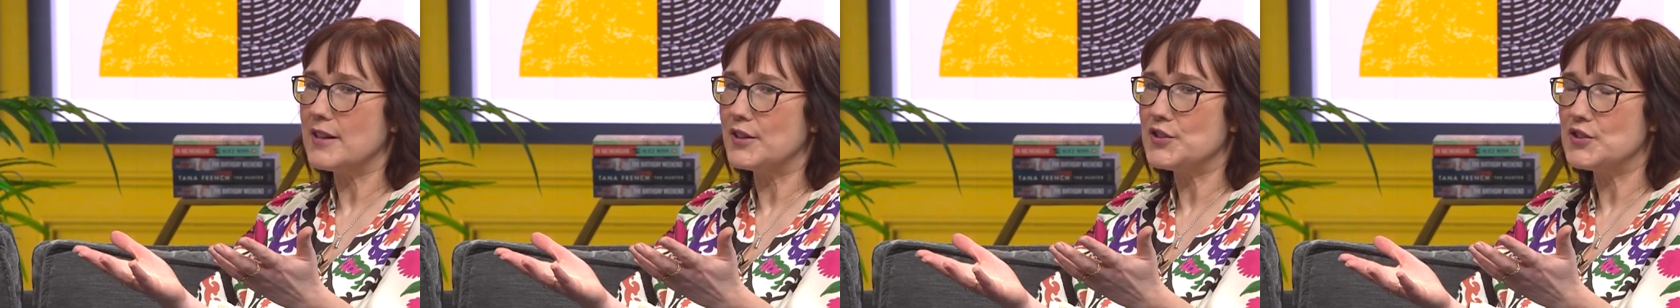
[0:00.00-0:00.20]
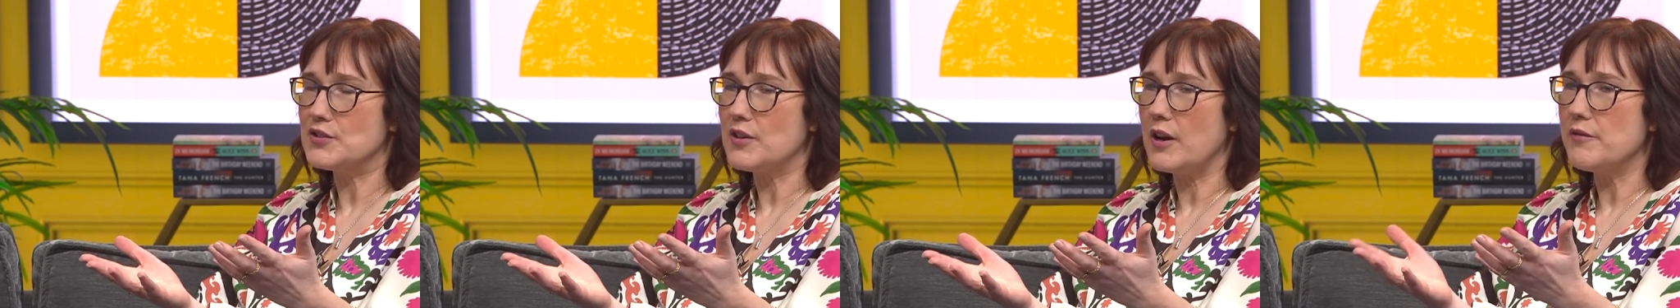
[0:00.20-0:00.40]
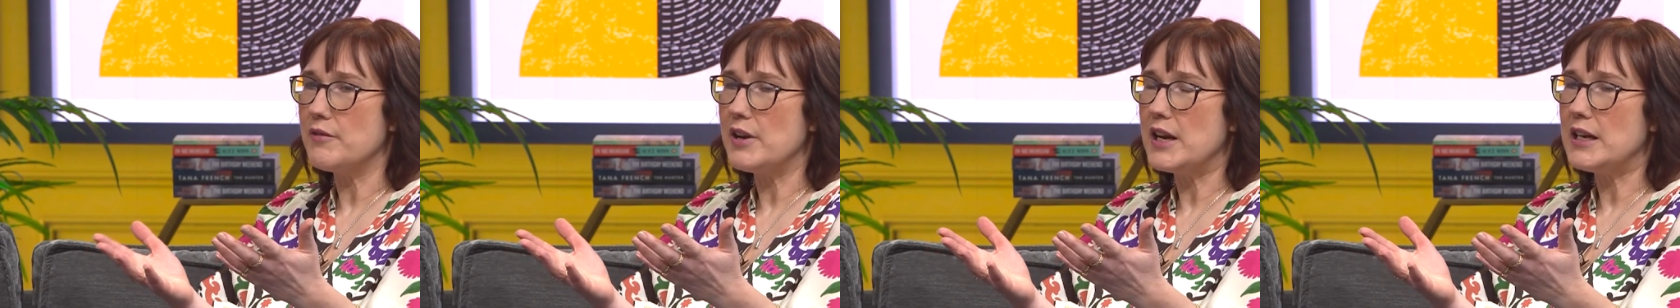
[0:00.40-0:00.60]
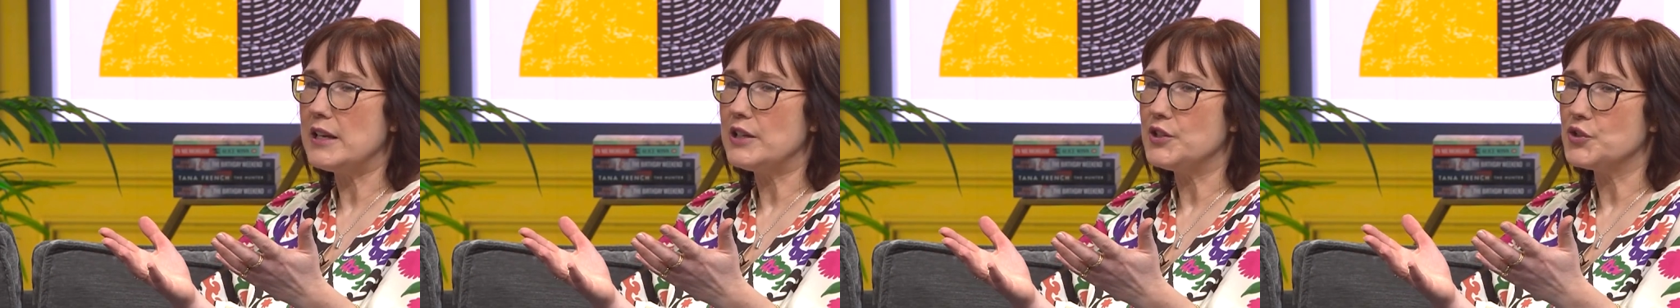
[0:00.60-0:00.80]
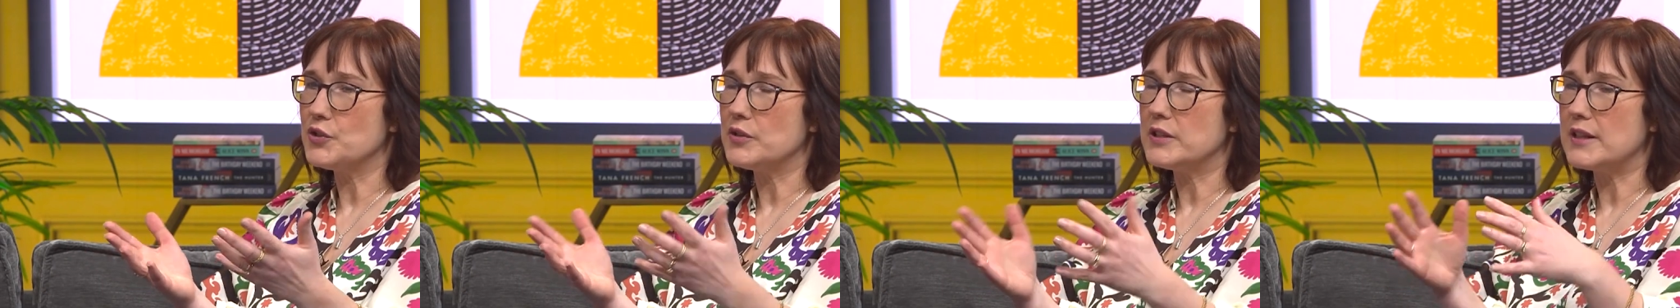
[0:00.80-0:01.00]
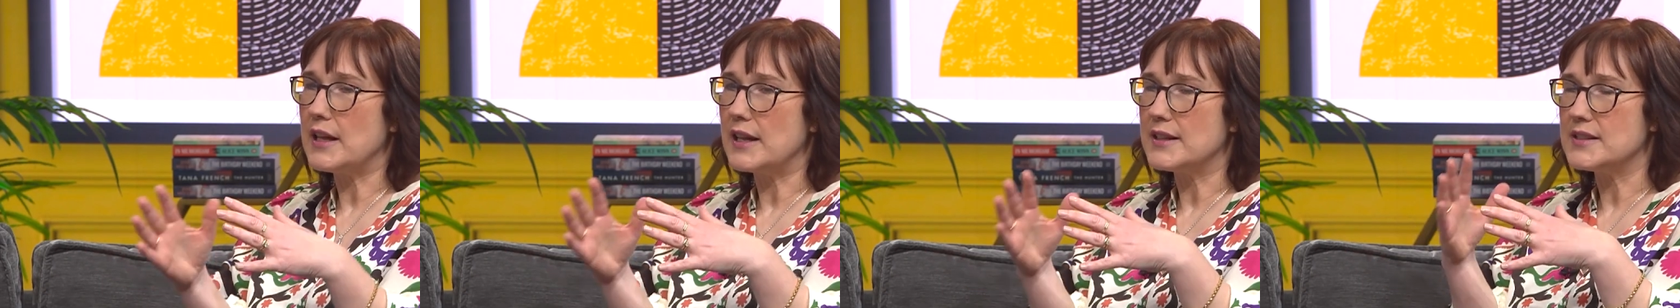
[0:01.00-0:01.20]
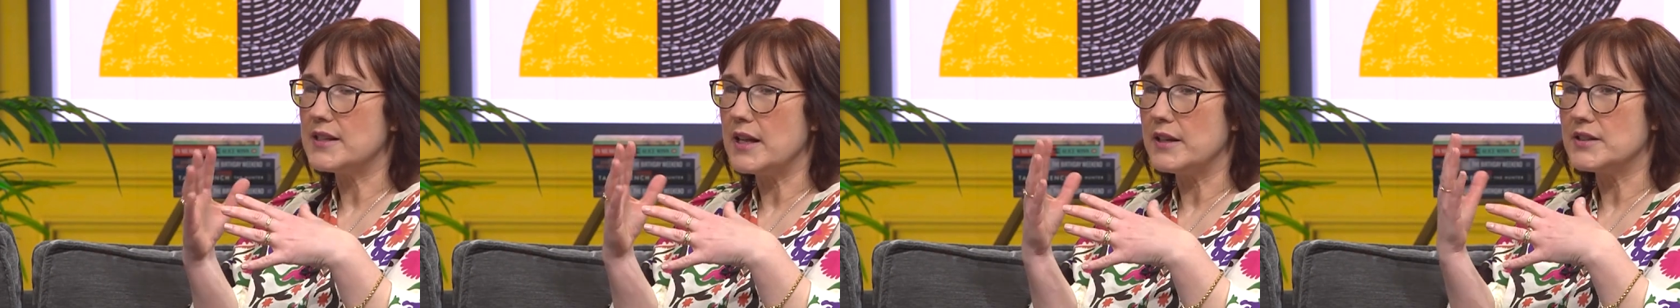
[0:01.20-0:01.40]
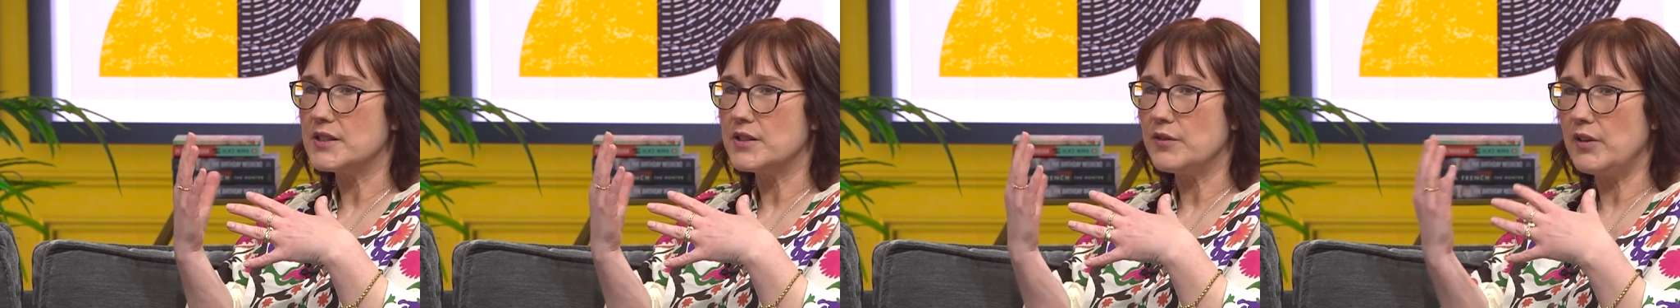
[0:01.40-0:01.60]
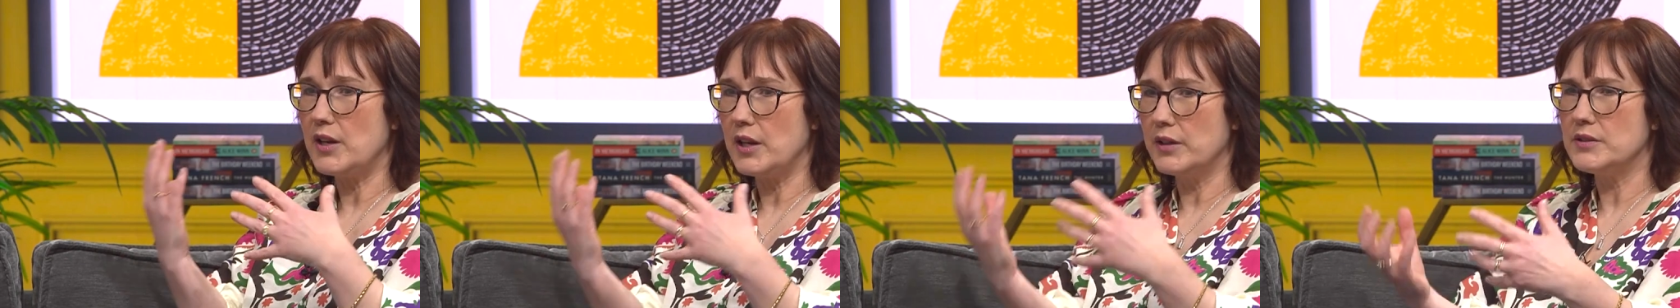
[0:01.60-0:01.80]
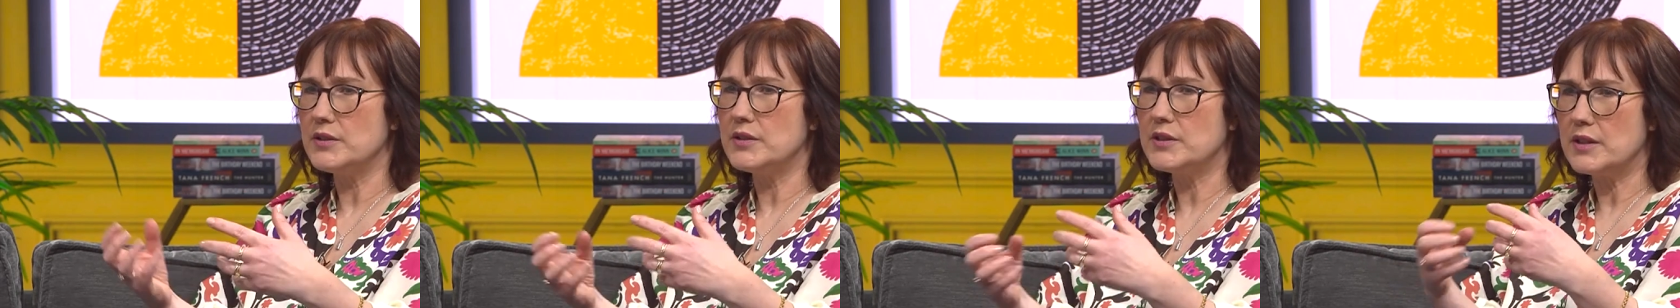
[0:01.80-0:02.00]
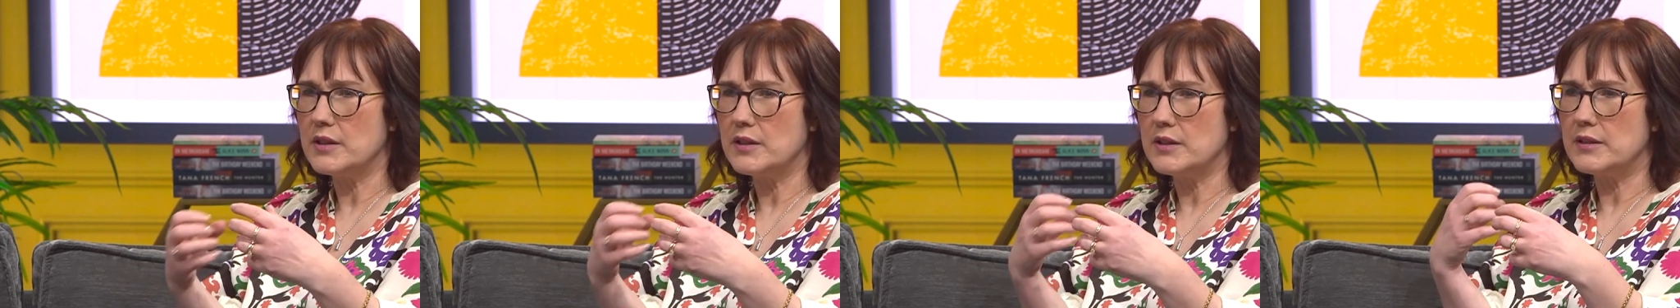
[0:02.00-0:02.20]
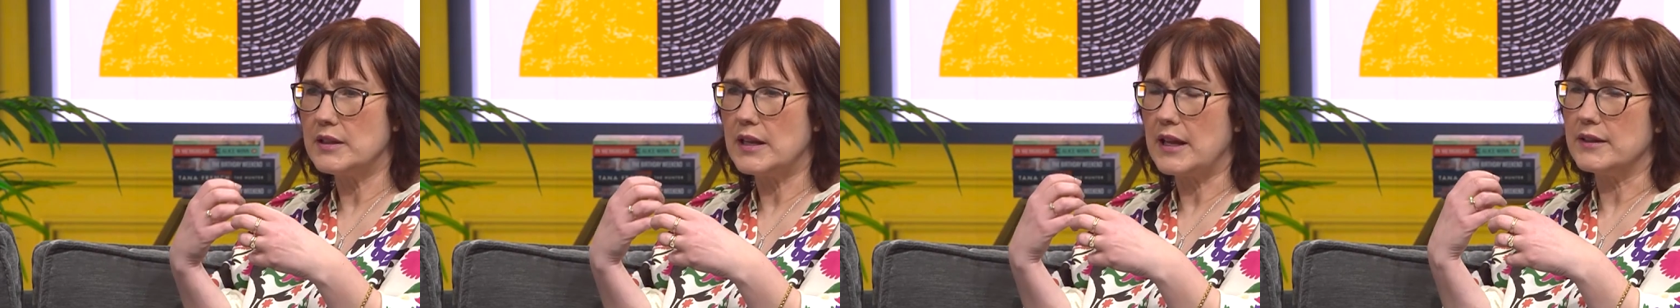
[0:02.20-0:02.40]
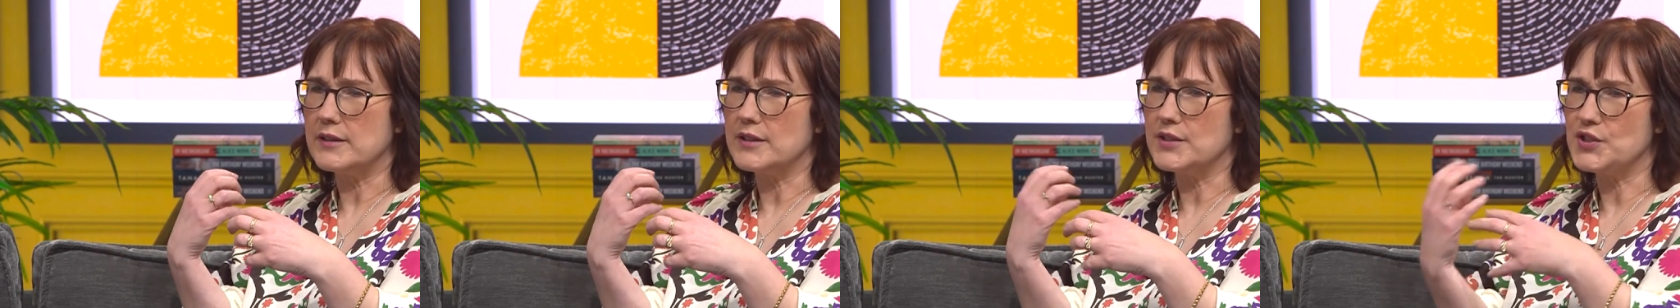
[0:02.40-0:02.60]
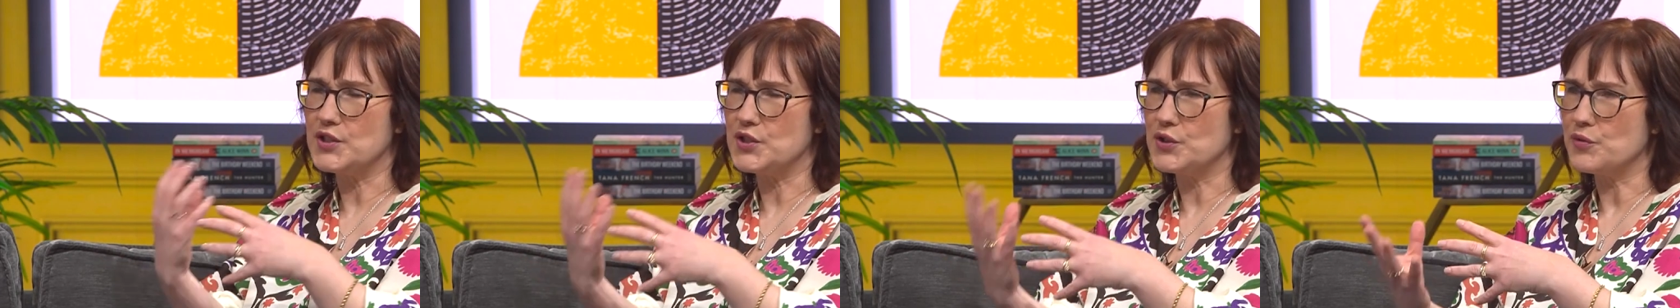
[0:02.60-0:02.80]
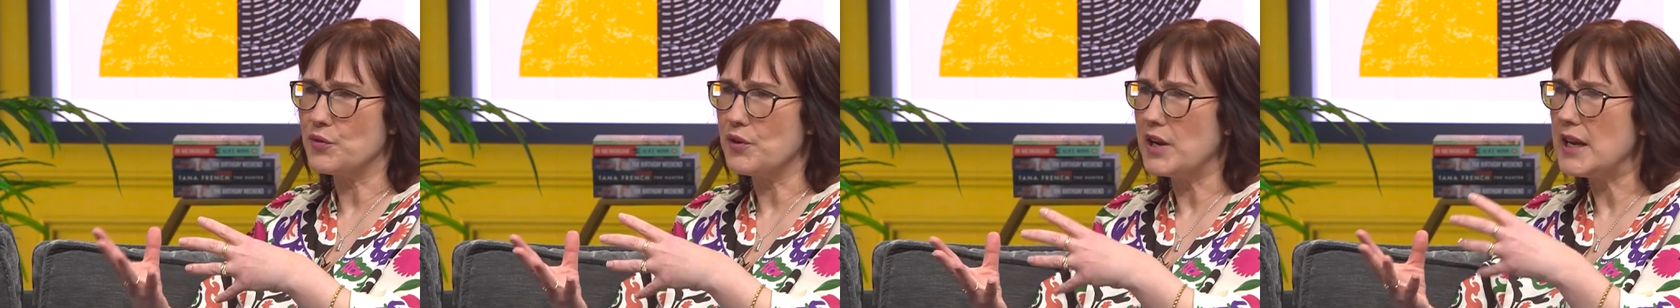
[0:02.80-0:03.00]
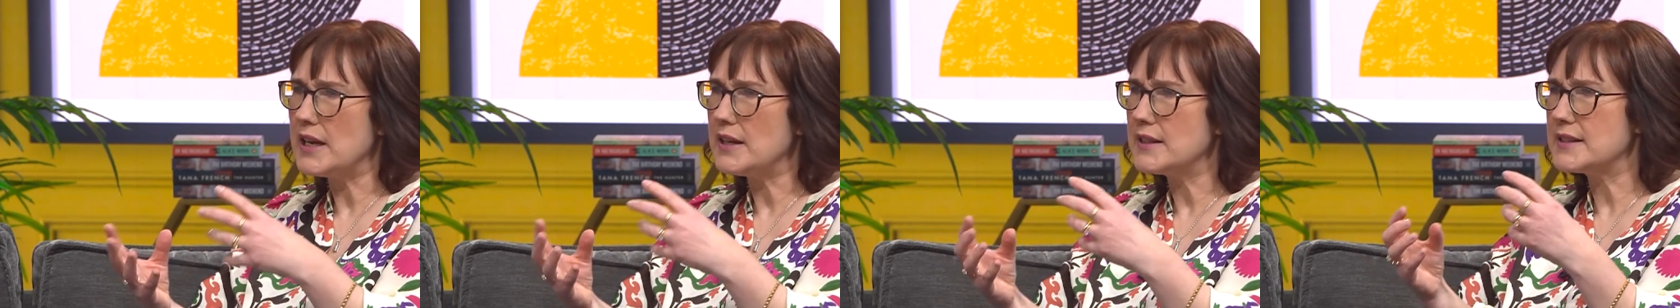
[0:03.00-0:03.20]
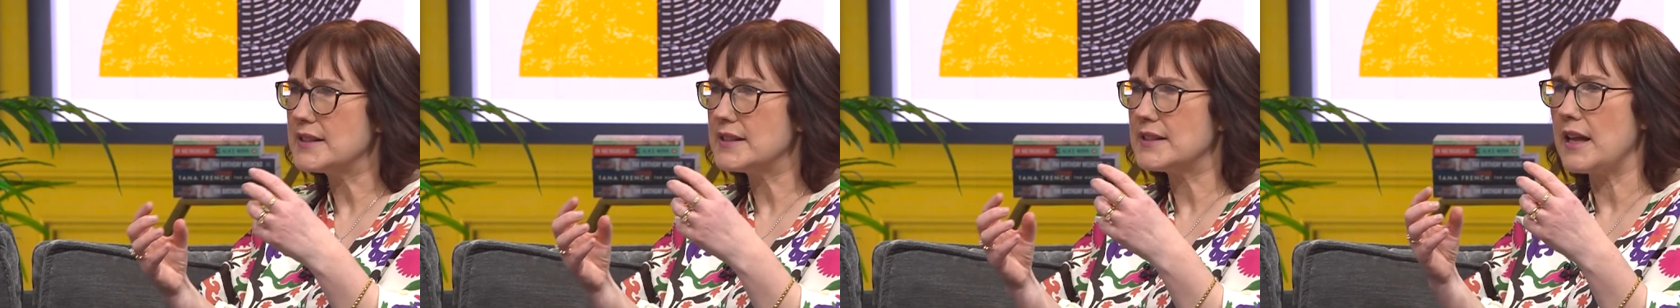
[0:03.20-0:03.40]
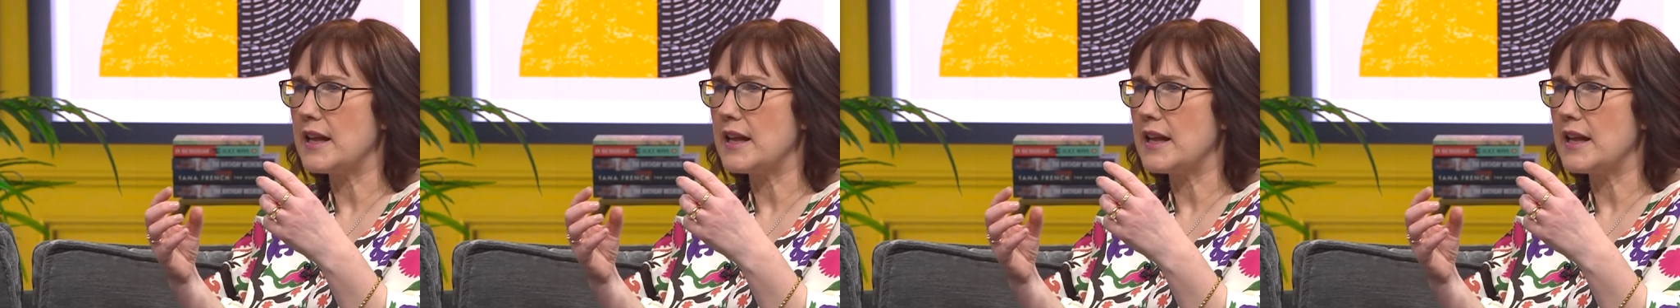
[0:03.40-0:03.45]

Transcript: I really enjoyed that sense of London and the streets